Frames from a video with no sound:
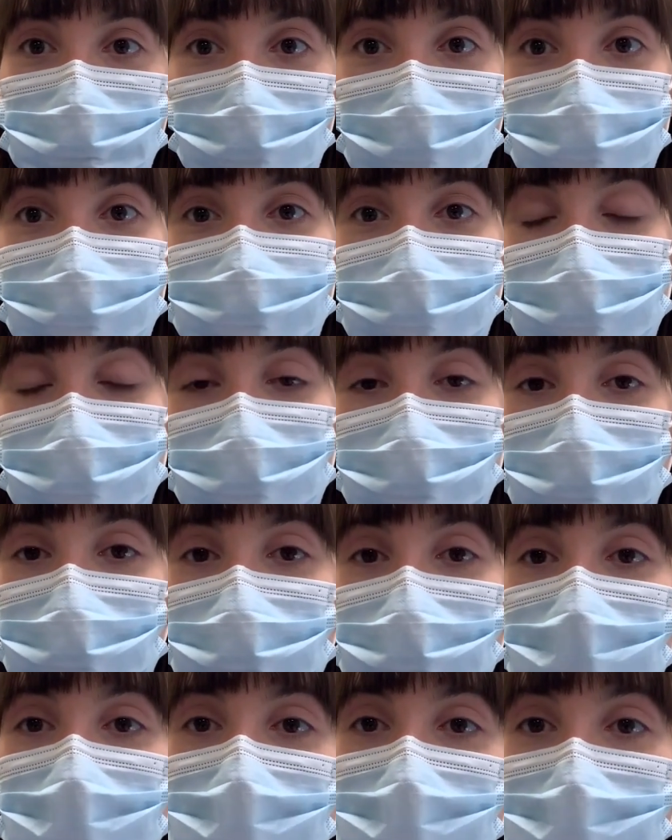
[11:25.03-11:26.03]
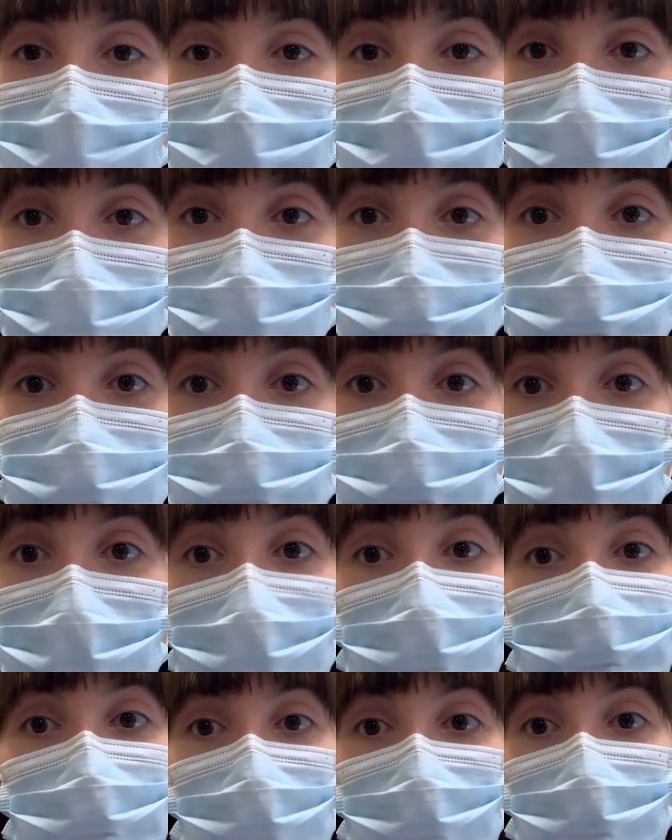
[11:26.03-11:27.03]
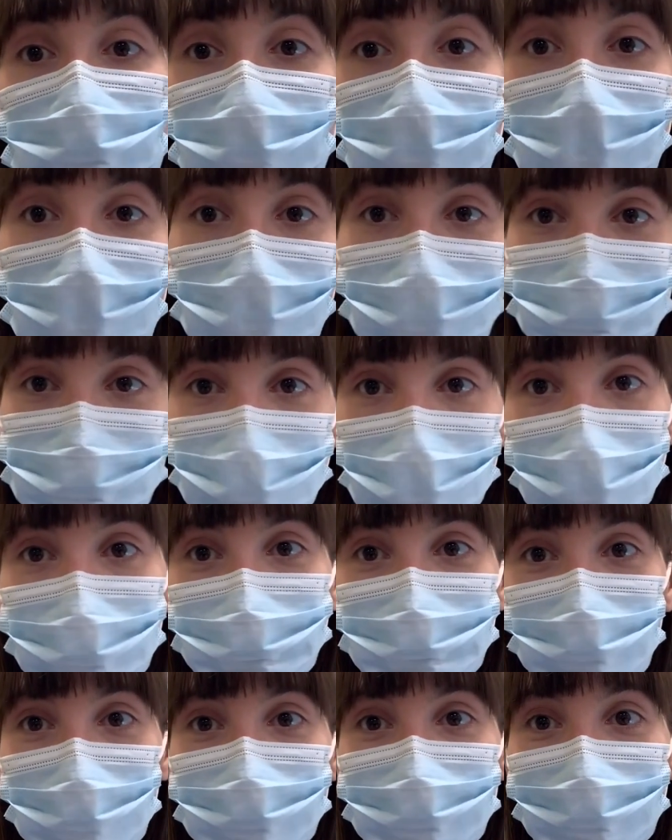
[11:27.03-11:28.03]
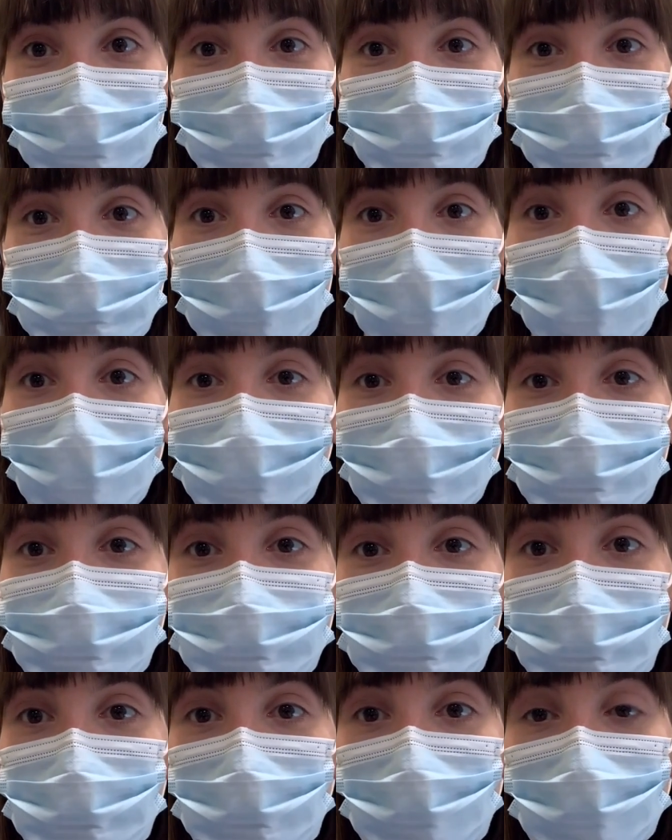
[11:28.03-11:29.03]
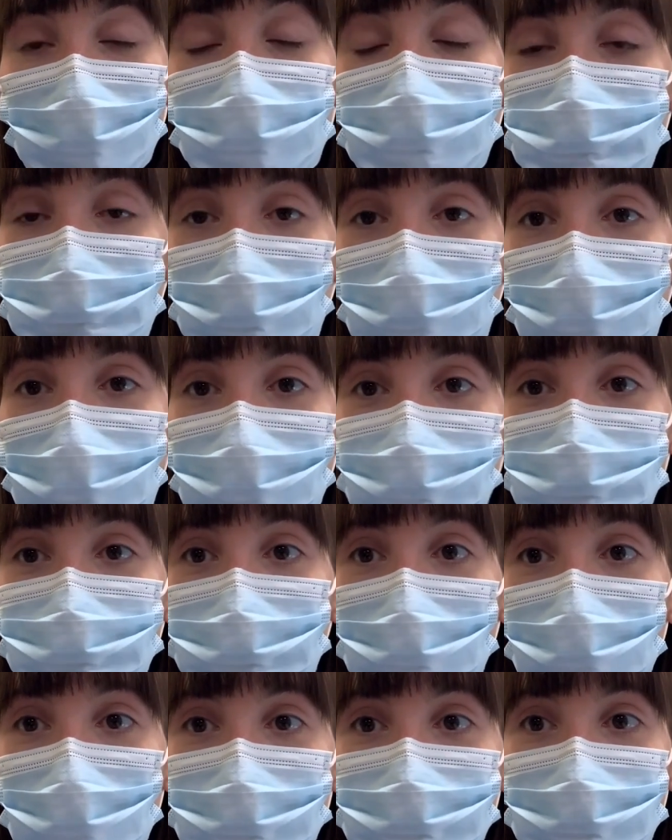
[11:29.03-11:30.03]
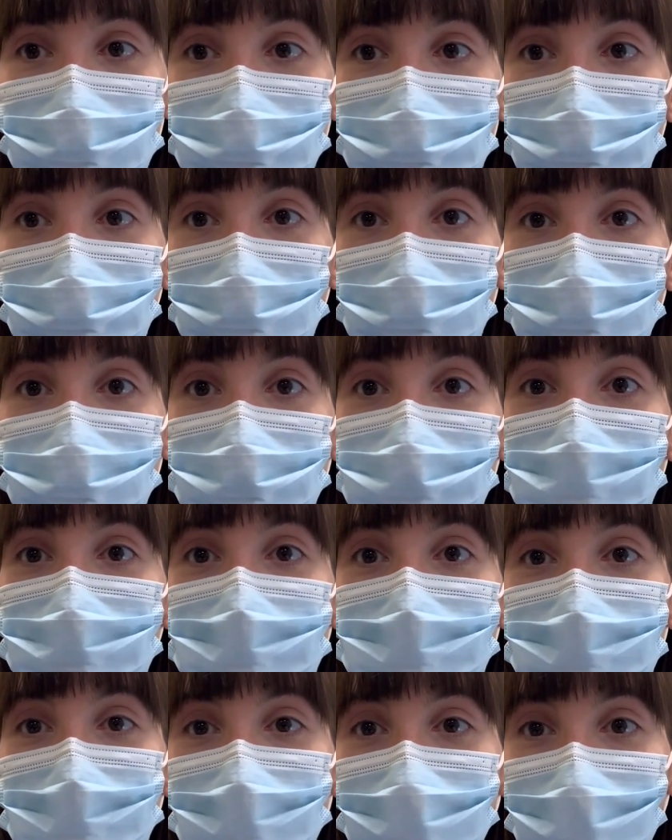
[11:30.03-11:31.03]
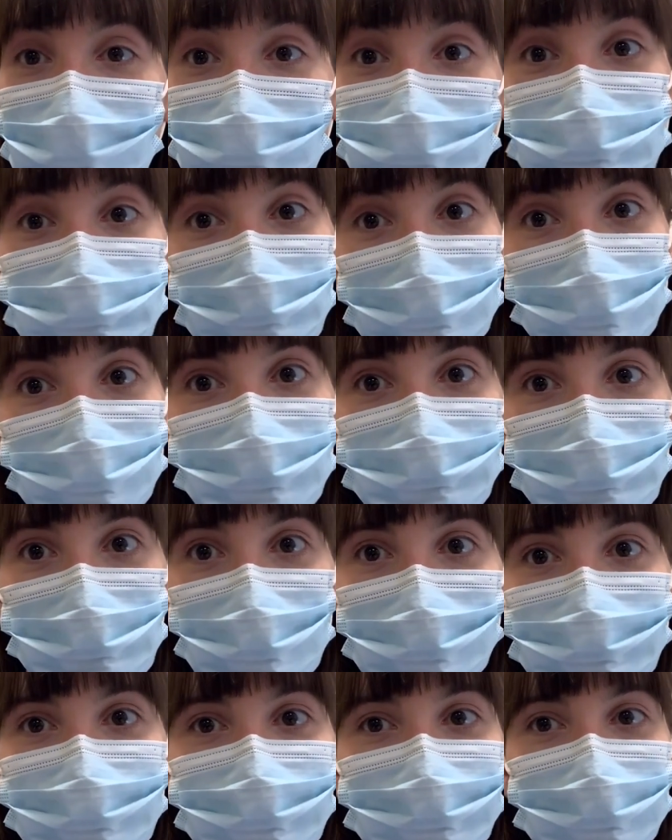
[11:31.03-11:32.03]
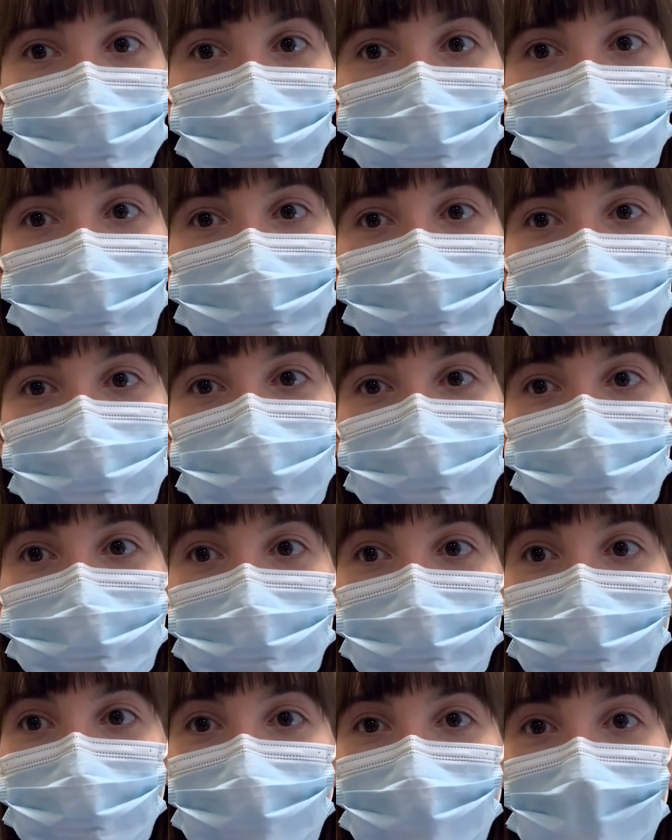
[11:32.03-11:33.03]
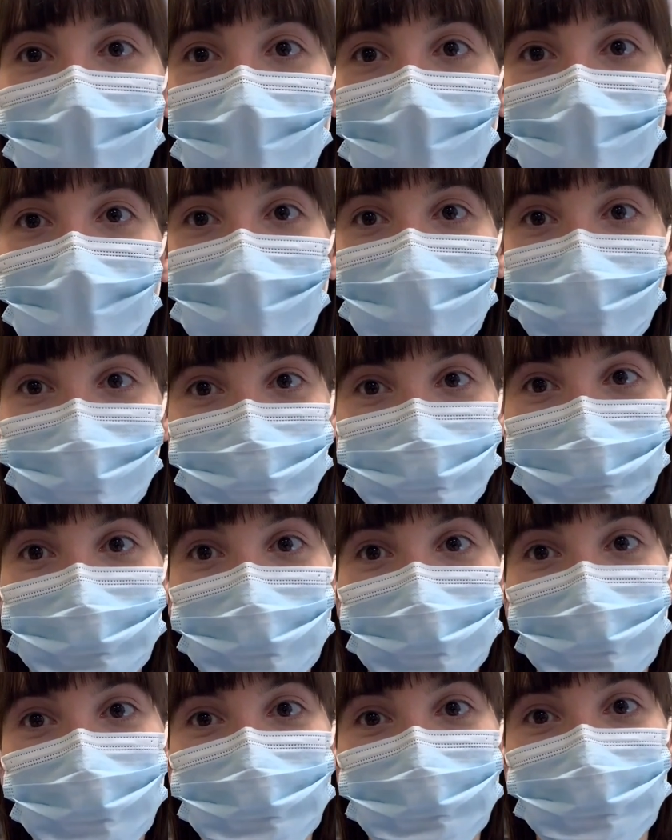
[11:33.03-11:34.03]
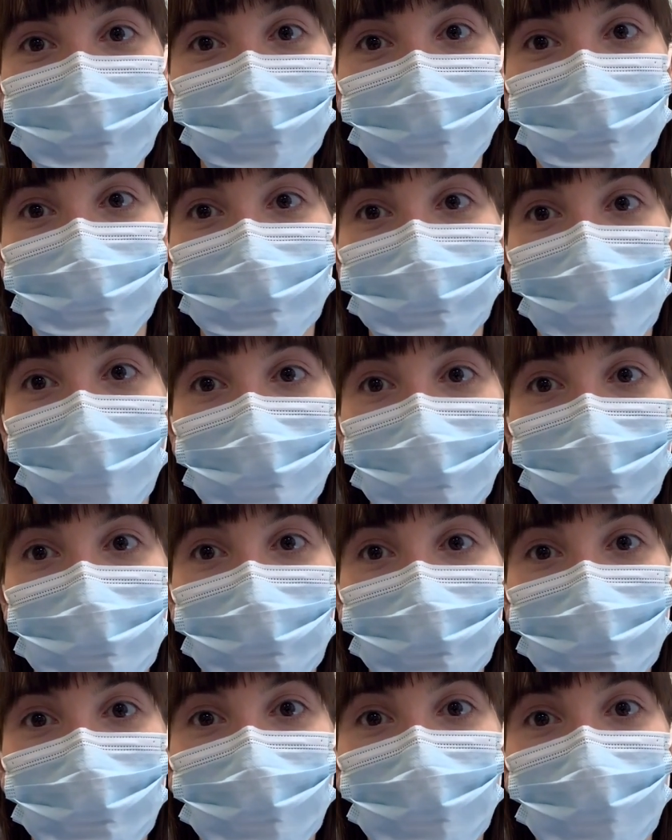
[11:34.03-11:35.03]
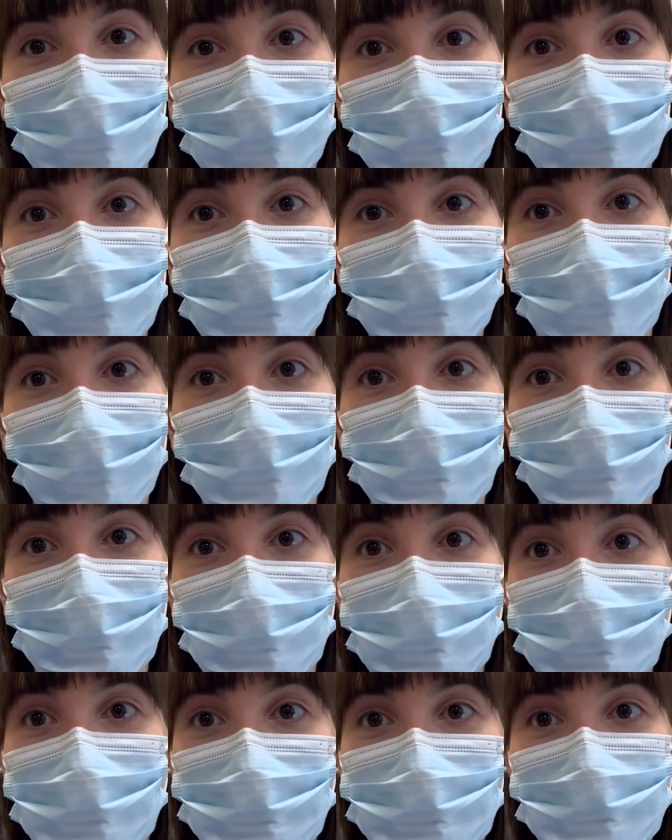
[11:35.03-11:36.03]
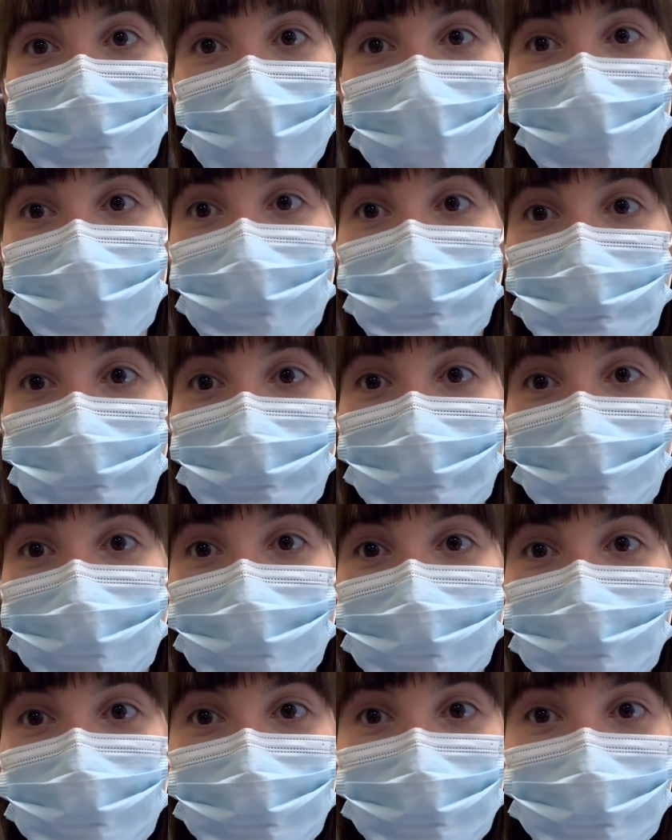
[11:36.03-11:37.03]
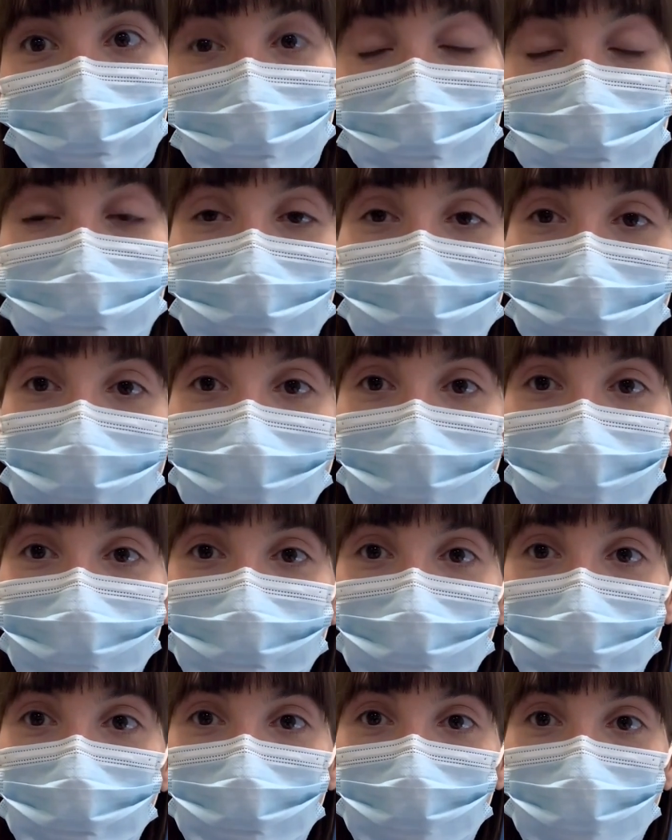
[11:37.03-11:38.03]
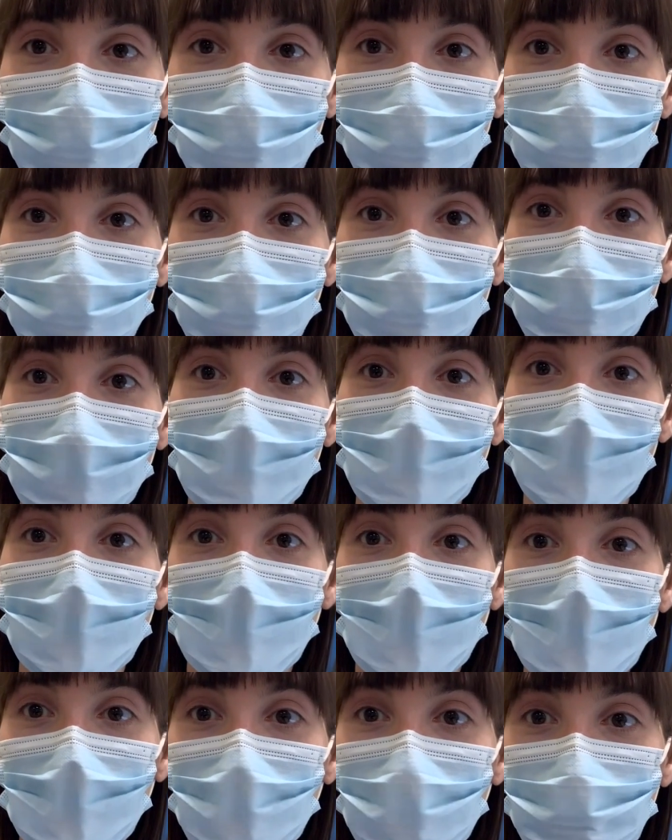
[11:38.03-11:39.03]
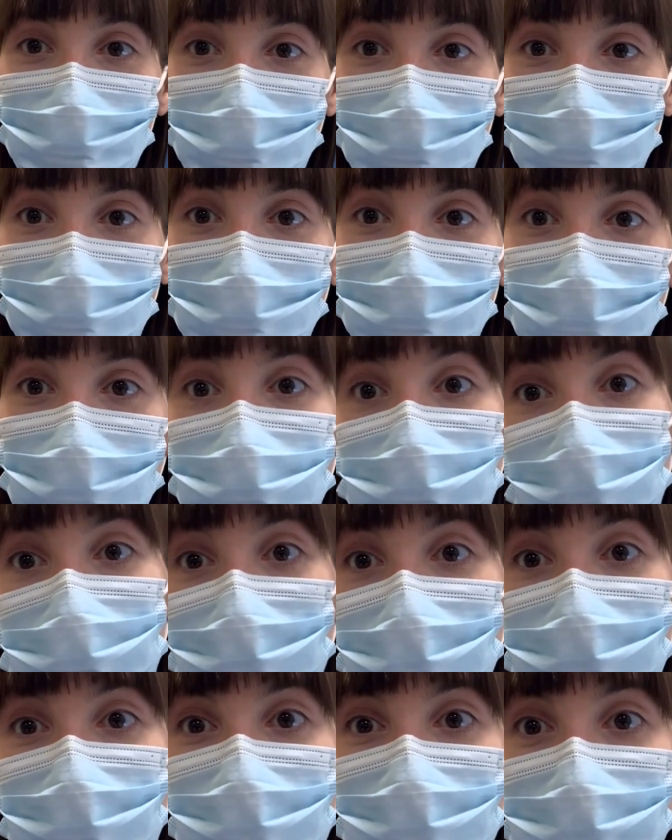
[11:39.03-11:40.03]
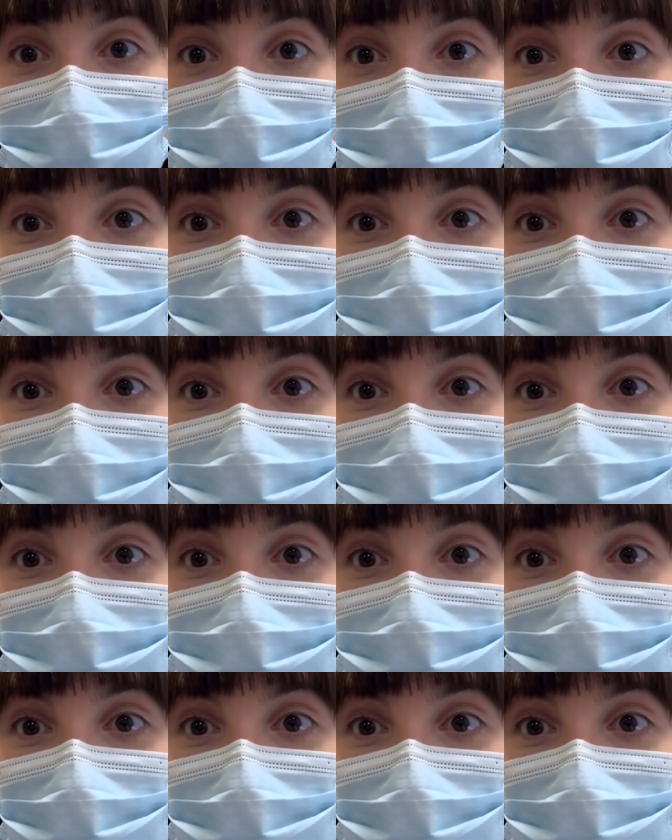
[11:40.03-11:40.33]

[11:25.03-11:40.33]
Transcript: right down, his respiratory rate has calmed right down as well. It doesn't look like he's working so hard anymore, and he's managed to go back to sleep. So that's a really good result, and hopefully that will tide him over until the morning, and then we can have another think about whether he maybe